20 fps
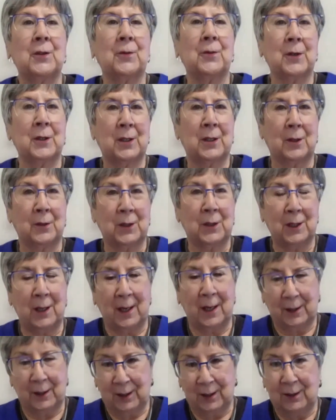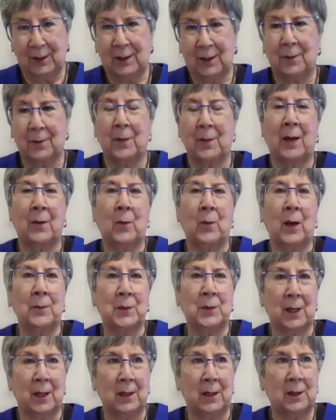for Associations, and my
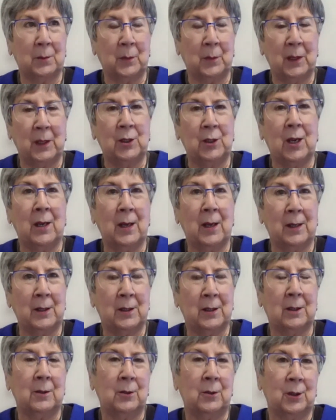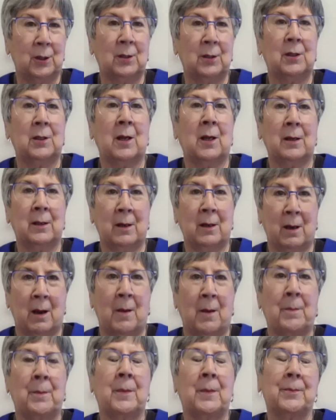website is
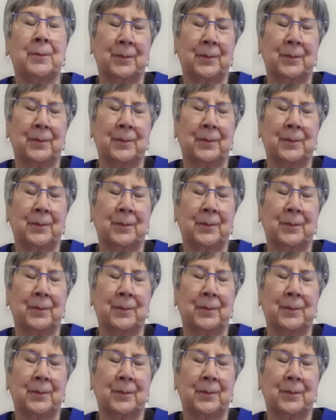bjasolutions.com.